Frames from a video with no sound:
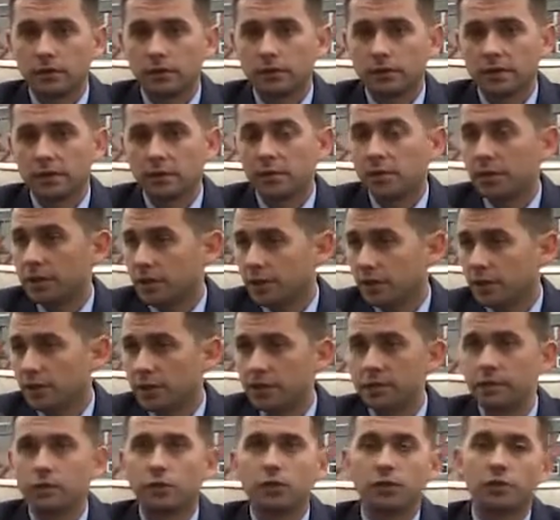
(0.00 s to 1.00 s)
some
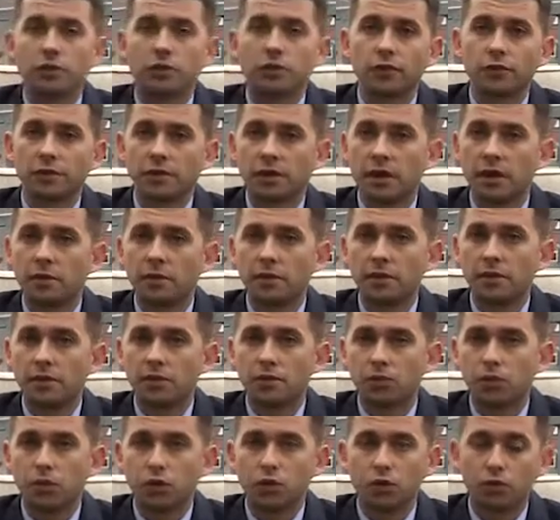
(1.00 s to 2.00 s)
activities for the insurance
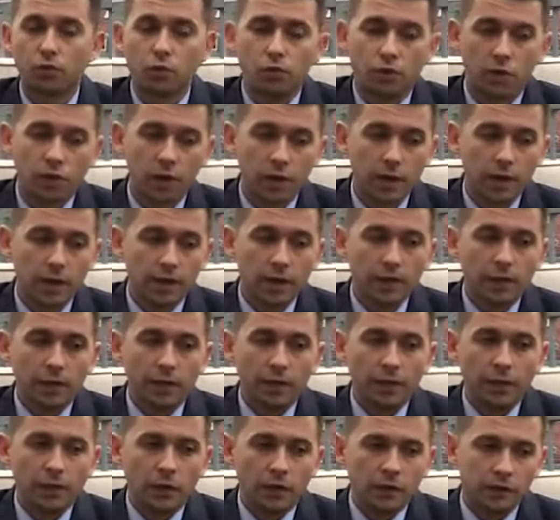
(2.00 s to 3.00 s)
companies which were
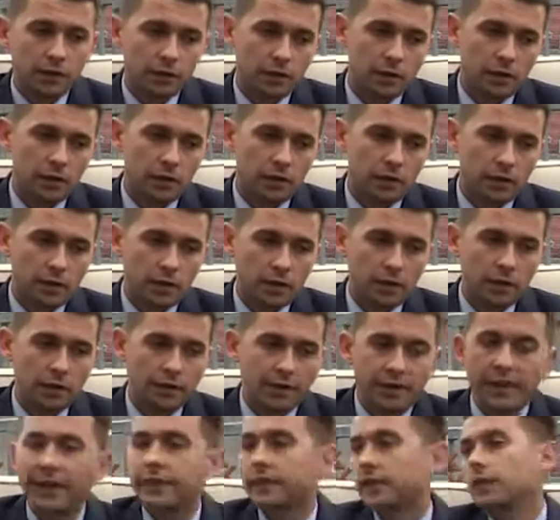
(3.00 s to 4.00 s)
not
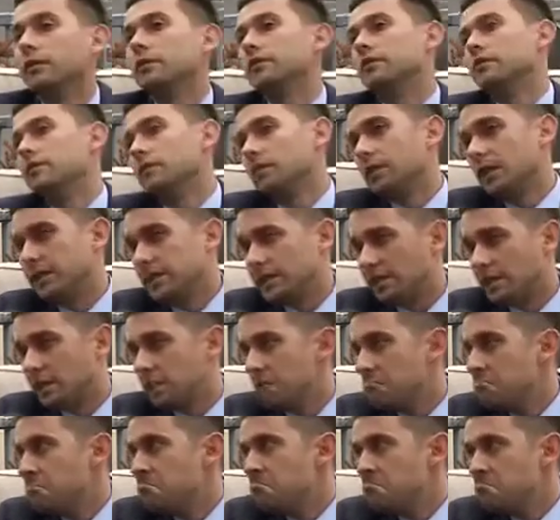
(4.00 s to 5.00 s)
that, let's
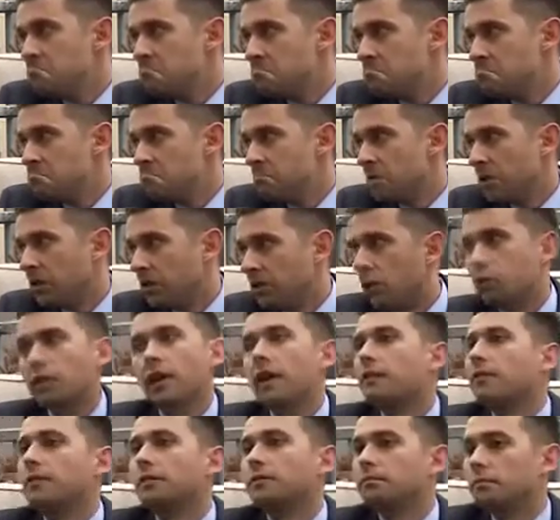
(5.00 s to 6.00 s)
say, not
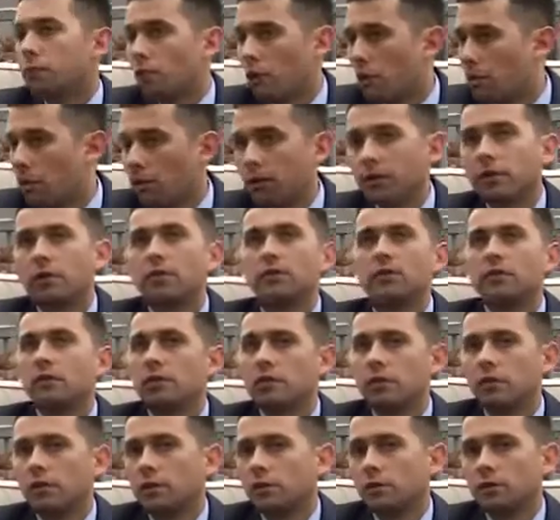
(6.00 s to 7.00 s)
having proper
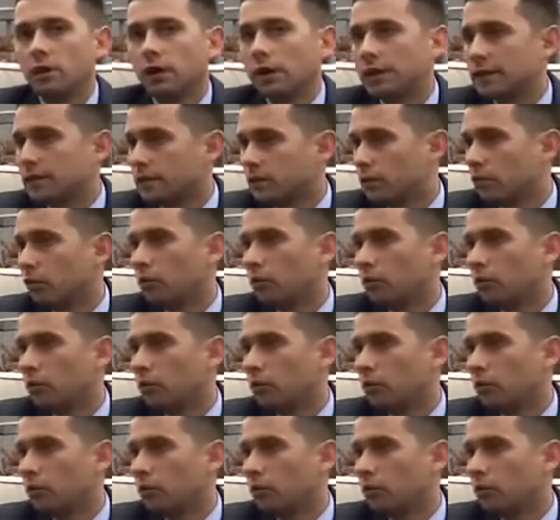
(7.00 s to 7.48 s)
asset